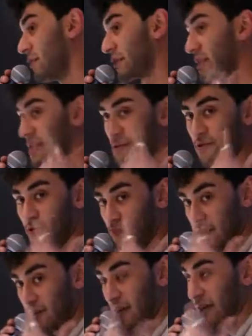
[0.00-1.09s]
Because then your
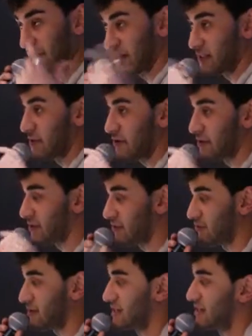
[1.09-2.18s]
real life
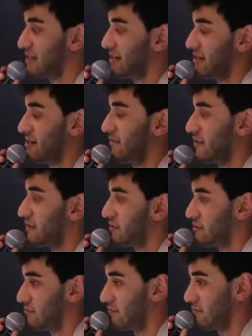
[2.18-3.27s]
experiences are existing in a
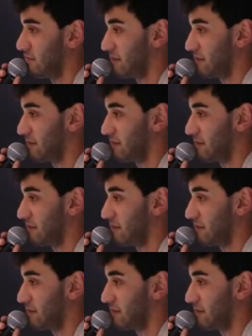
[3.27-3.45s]
virtual